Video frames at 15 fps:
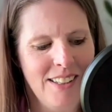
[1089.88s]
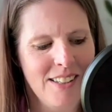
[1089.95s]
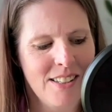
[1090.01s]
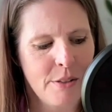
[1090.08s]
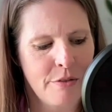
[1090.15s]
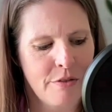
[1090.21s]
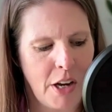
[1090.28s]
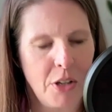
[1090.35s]

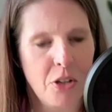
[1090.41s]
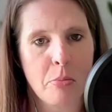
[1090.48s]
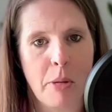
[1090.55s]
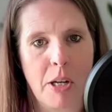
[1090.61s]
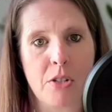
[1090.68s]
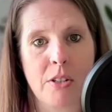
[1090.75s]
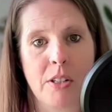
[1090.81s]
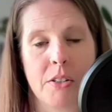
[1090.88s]
Define your
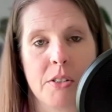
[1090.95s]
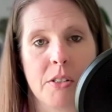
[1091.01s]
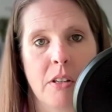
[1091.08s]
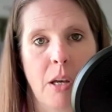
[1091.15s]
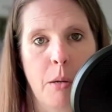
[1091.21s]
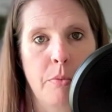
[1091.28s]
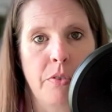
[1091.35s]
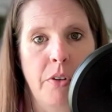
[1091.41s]
metrics
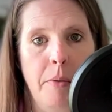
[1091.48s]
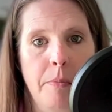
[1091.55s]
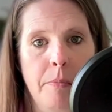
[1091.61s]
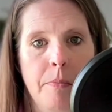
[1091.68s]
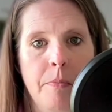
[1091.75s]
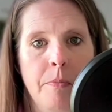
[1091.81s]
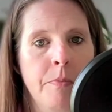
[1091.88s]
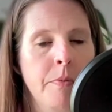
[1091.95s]
upfront.
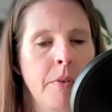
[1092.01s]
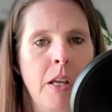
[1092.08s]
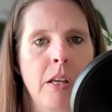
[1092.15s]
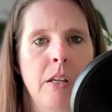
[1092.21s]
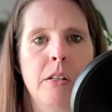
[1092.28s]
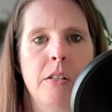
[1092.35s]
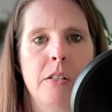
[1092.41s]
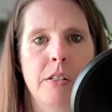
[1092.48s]

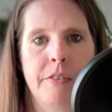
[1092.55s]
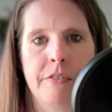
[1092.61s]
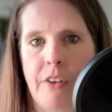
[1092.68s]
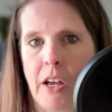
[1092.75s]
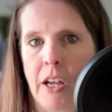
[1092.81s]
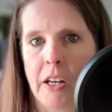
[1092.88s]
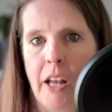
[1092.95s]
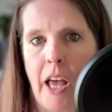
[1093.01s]
Define